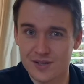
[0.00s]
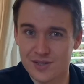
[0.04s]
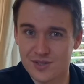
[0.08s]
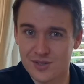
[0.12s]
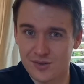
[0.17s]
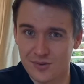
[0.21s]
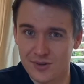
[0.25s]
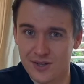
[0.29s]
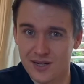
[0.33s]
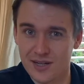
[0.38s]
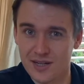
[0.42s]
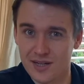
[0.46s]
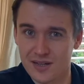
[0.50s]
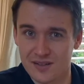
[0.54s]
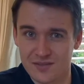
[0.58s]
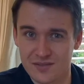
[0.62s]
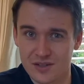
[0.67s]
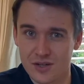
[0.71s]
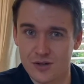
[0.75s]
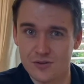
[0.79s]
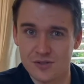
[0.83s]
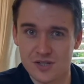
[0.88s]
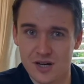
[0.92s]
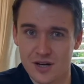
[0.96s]
screening of
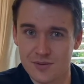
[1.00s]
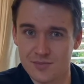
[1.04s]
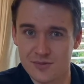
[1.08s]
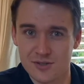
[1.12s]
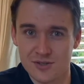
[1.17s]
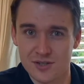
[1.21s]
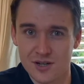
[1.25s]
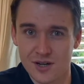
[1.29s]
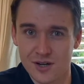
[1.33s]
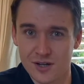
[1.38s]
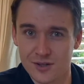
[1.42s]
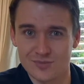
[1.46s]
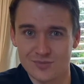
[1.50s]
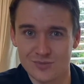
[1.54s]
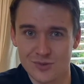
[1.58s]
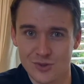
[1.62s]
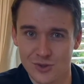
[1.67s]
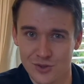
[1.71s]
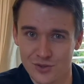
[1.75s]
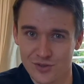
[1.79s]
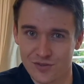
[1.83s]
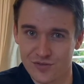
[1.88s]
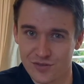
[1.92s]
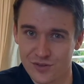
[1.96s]
No Time to Die, you're
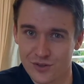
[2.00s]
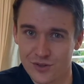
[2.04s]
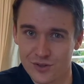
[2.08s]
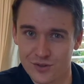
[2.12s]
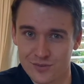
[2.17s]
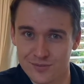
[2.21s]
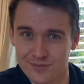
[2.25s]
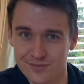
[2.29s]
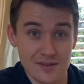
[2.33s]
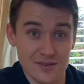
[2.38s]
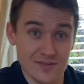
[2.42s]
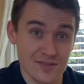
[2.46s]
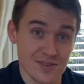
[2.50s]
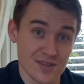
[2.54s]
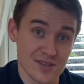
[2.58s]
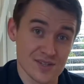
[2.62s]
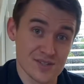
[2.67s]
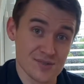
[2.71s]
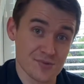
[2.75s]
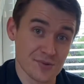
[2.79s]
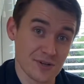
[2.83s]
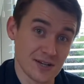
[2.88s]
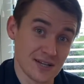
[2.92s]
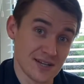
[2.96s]
the fool.
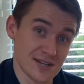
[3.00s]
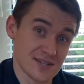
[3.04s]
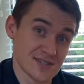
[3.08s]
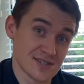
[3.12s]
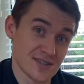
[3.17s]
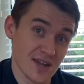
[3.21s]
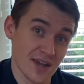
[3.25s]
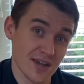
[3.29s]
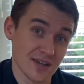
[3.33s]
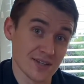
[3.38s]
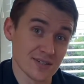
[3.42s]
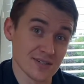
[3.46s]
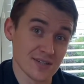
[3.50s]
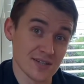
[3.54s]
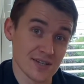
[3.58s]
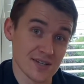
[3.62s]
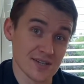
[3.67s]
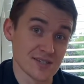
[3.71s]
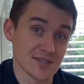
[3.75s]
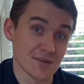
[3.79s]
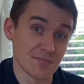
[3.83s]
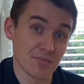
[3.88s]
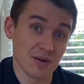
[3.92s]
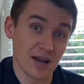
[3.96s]
This release date is
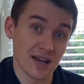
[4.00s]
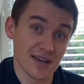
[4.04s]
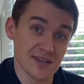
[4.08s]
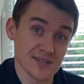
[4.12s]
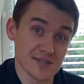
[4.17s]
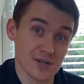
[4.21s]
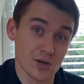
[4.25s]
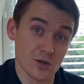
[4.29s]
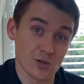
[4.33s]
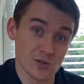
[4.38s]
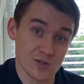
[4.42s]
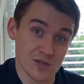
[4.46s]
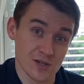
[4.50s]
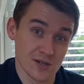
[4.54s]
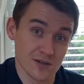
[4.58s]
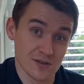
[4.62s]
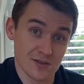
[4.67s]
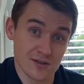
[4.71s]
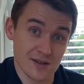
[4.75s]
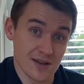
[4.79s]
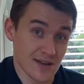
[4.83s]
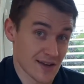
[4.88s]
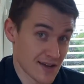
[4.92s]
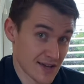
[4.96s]
a placeholder
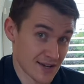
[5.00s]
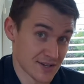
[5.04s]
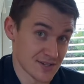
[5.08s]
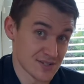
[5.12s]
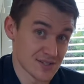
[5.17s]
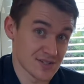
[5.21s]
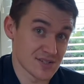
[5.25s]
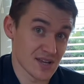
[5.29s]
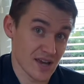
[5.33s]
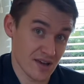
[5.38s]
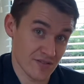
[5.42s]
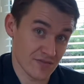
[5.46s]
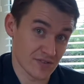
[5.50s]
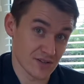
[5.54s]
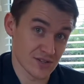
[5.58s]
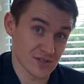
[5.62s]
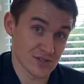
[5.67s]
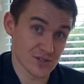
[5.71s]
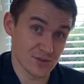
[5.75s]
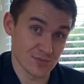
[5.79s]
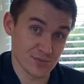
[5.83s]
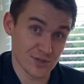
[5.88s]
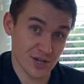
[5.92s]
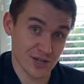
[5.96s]
and is definitely
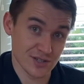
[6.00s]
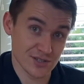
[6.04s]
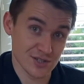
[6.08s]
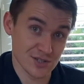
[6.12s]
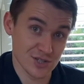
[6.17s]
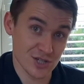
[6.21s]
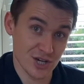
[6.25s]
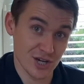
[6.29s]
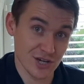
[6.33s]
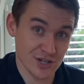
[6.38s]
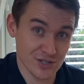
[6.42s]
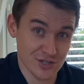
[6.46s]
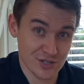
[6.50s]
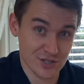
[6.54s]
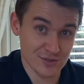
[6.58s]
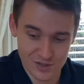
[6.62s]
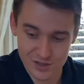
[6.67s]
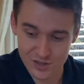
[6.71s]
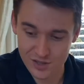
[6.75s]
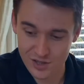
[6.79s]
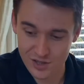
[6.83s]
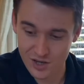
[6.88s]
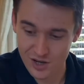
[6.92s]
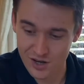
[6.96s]
subject to change.
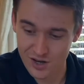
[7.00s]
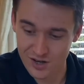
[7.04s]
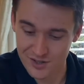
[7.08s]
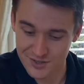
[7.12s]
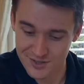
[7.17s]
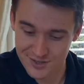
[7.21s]
God.